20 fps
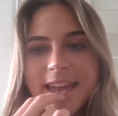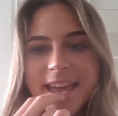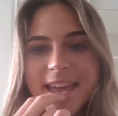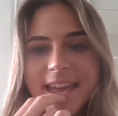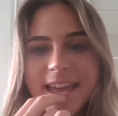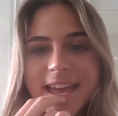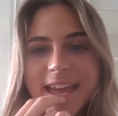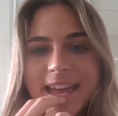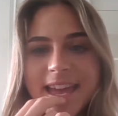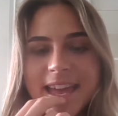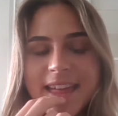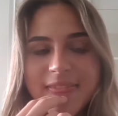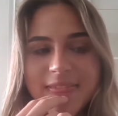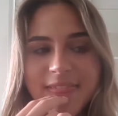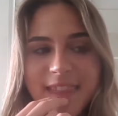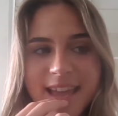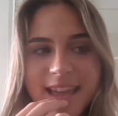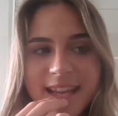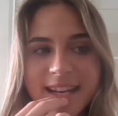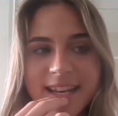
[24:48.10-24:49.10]
Uh,
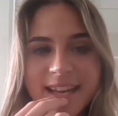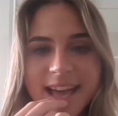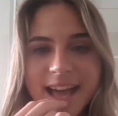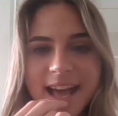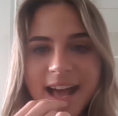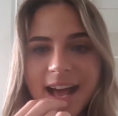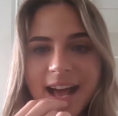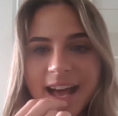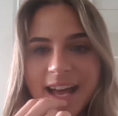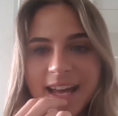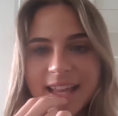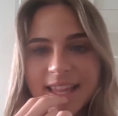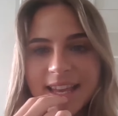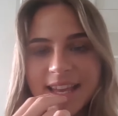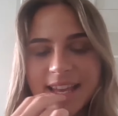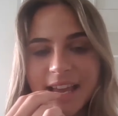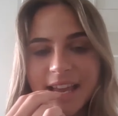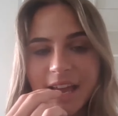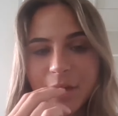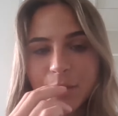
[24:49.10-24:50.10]
and then I
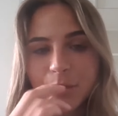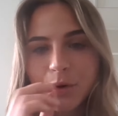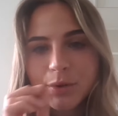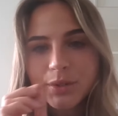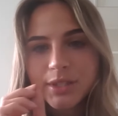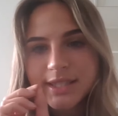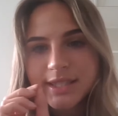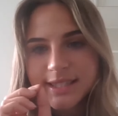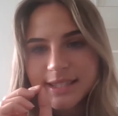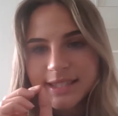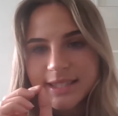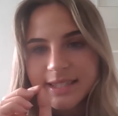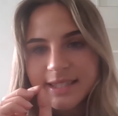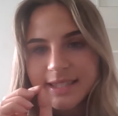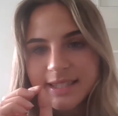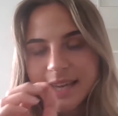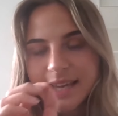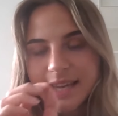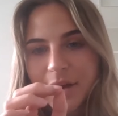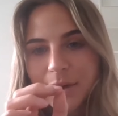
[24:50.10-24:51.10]
like, I wrote
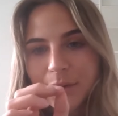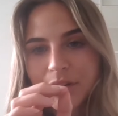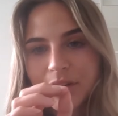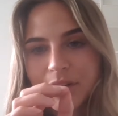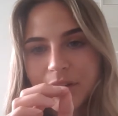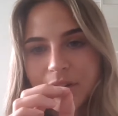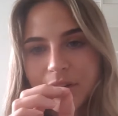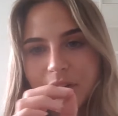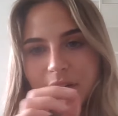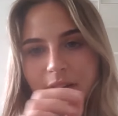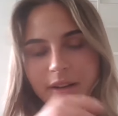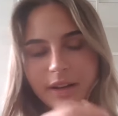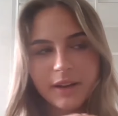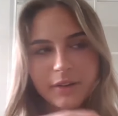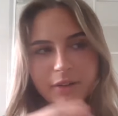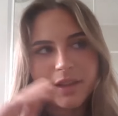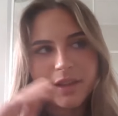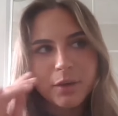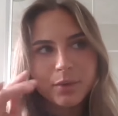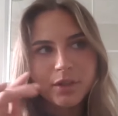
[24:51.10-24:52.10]
down,
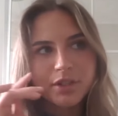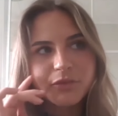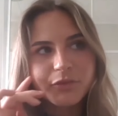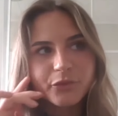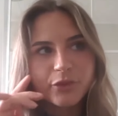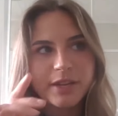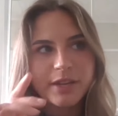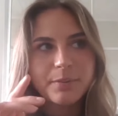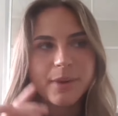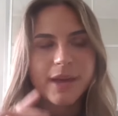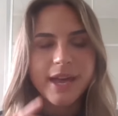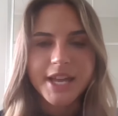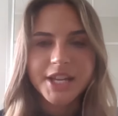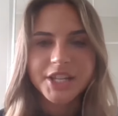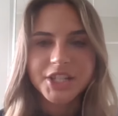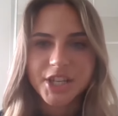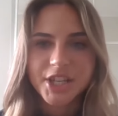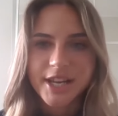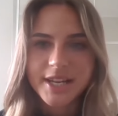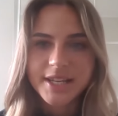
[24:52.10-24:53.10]
I think it was three
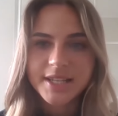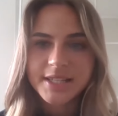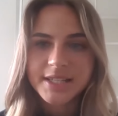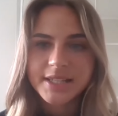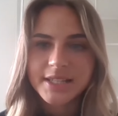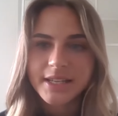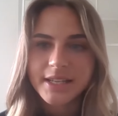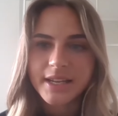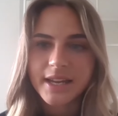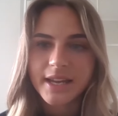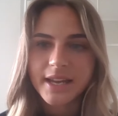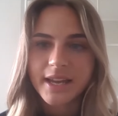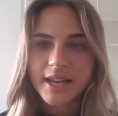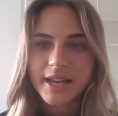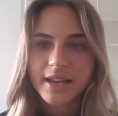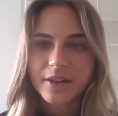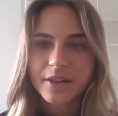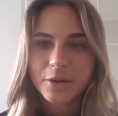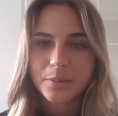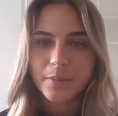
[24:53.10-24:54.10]
pages
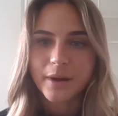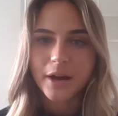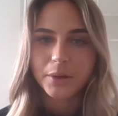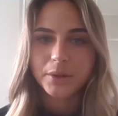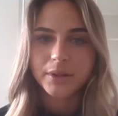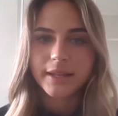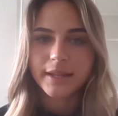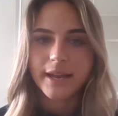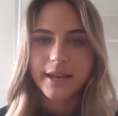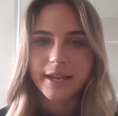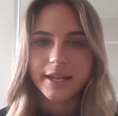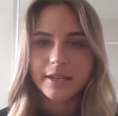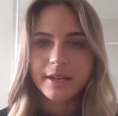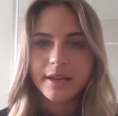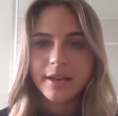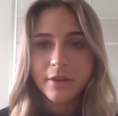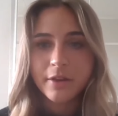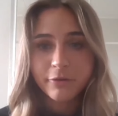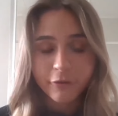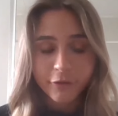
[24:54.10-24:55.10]
uh, about like,
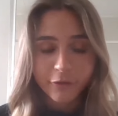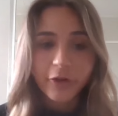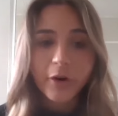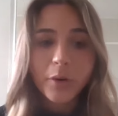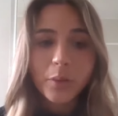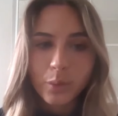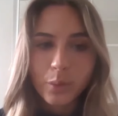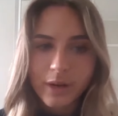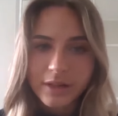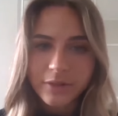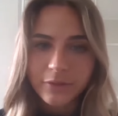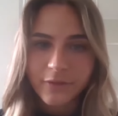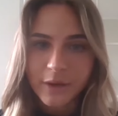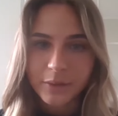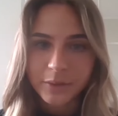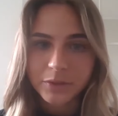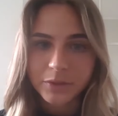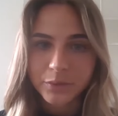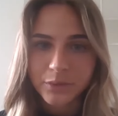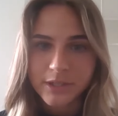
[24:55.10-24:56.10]
from
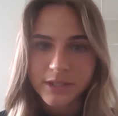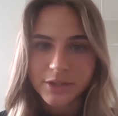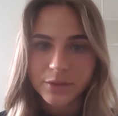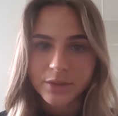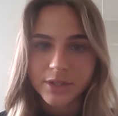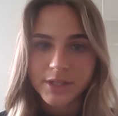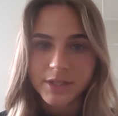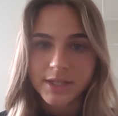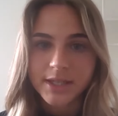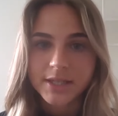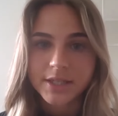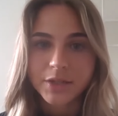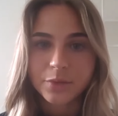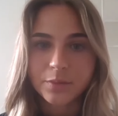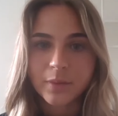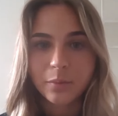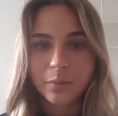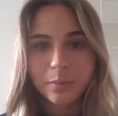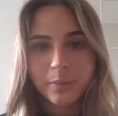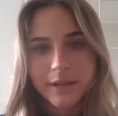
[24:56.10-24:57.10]
well-founded resources
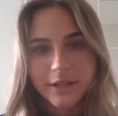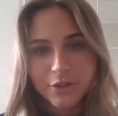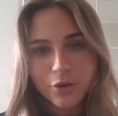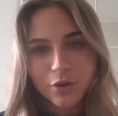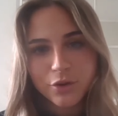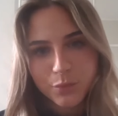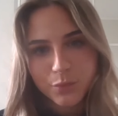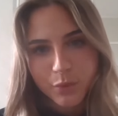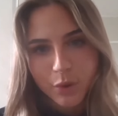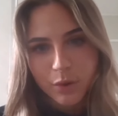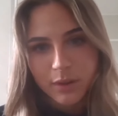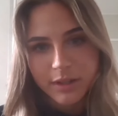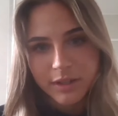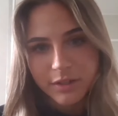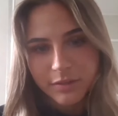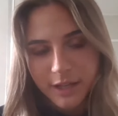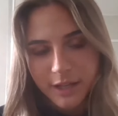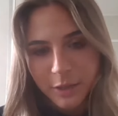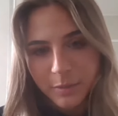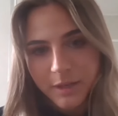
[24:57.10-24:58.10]
about Bitcoin's role
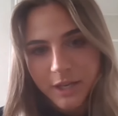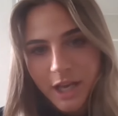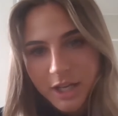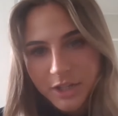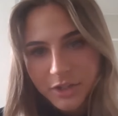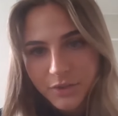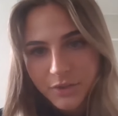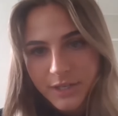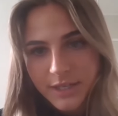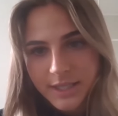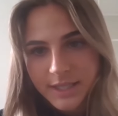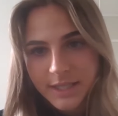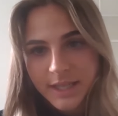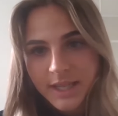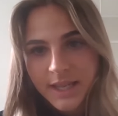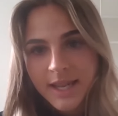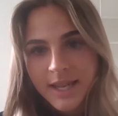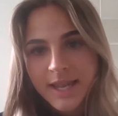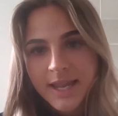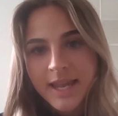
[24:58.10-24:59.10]
in developing
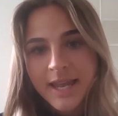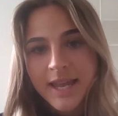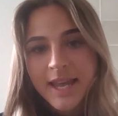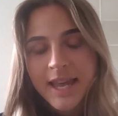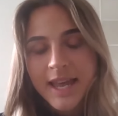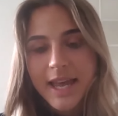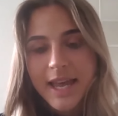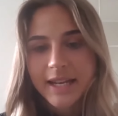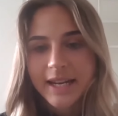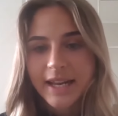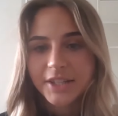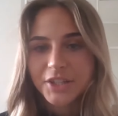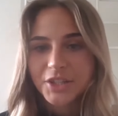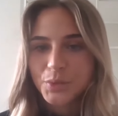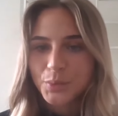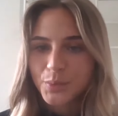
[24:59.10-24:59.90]
countries. And I